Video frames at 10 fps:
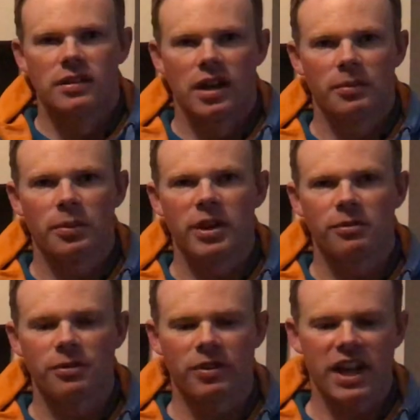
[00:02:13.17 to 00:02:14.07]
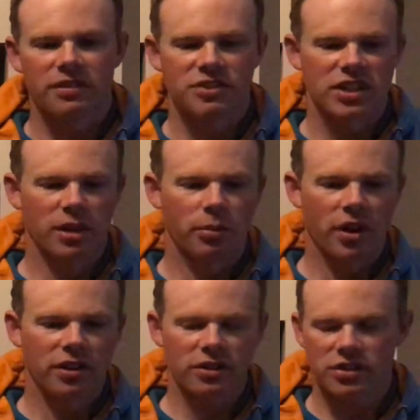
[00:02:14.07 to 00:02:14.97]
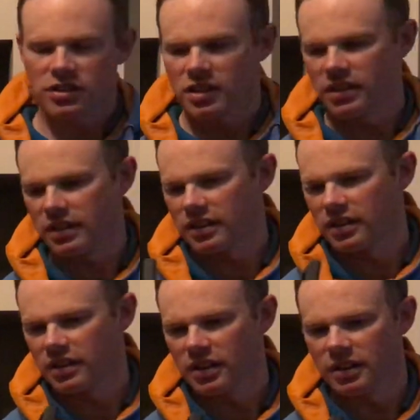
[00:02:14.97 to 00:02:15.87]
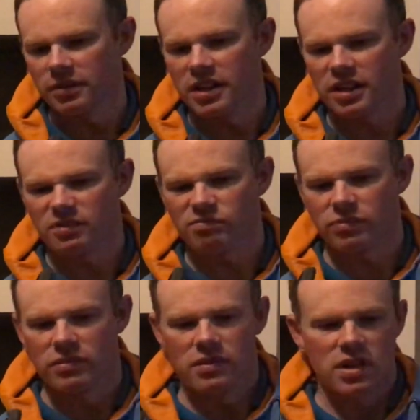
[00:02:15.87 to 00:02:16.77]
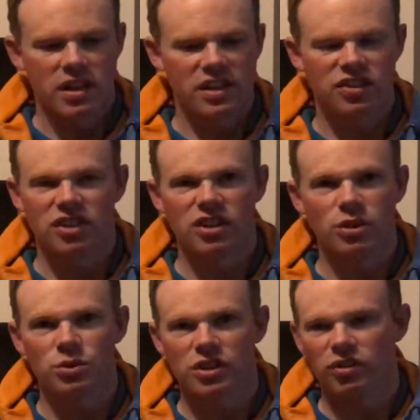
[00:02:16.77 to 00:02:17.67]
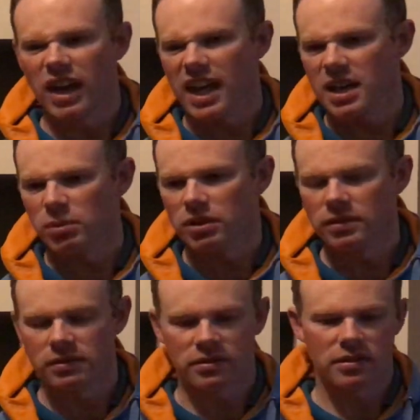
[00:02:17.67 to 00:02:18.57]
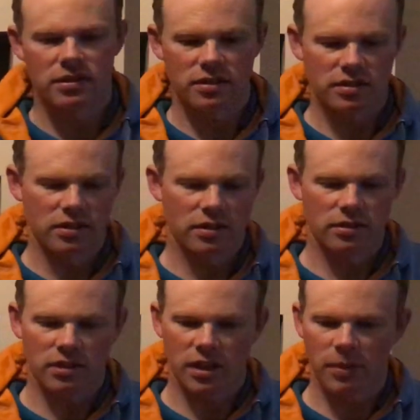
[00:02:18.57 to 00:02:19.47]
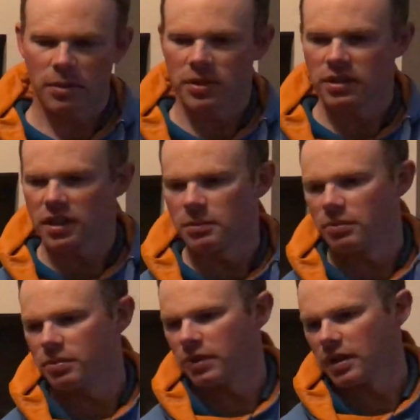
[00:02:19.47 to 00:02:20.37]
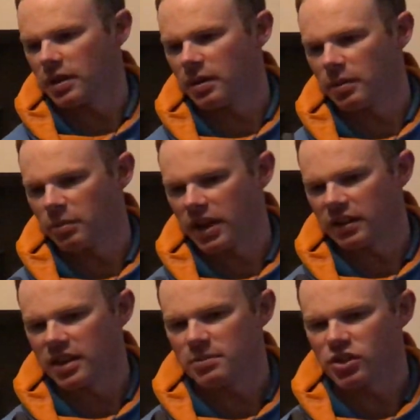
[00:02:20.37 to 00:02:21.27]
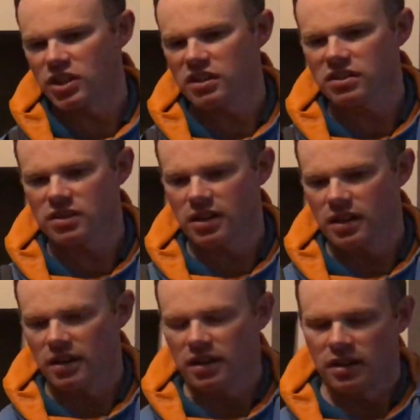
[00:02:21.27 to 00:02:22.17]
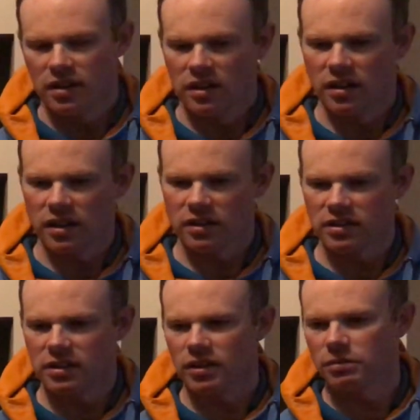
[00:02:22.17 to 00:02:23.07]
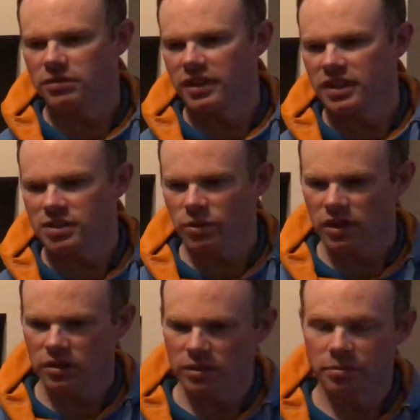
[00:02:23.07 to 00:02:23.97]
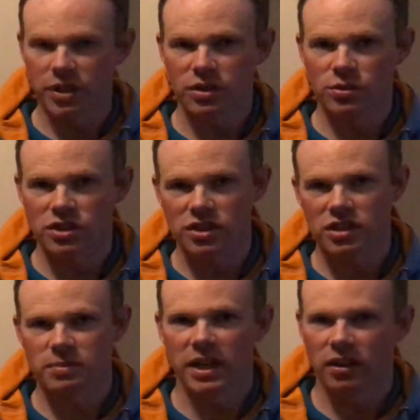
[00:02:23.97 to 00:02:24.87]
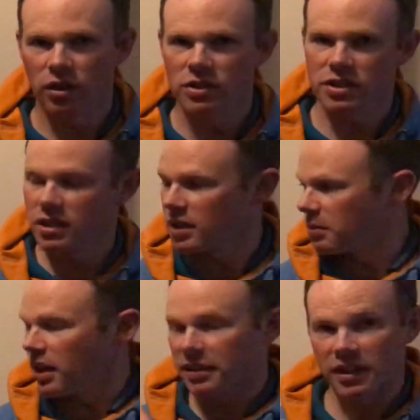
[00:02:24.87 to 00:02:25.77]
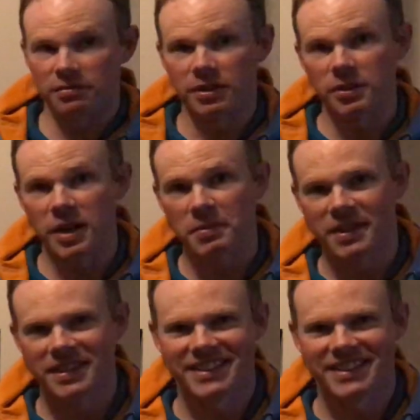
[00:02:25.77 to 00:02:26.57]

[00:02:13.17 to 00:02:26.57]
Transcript: I'm a bit of a fan of Stihl products. They're easy to use and reliable, so I'm happy to keep buying their machines. And hopefully this one will produce just as many logs to keep that thing fueled up.